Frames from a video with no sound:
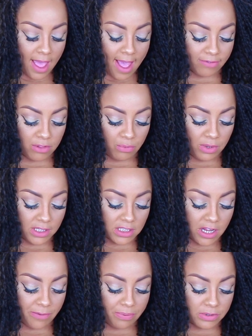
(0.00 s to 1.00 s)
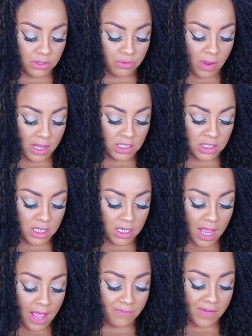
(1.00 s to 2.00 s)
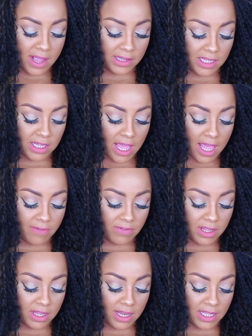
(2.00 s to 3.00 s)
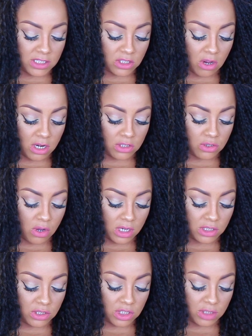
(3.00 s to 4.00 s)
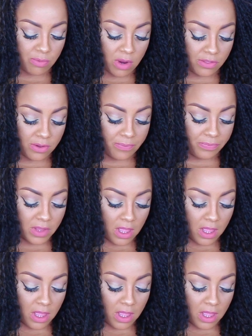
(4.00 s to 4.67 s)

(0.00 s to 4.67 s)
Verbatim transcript: After weeks of persuasion, I finally caved in and started talking to his brother.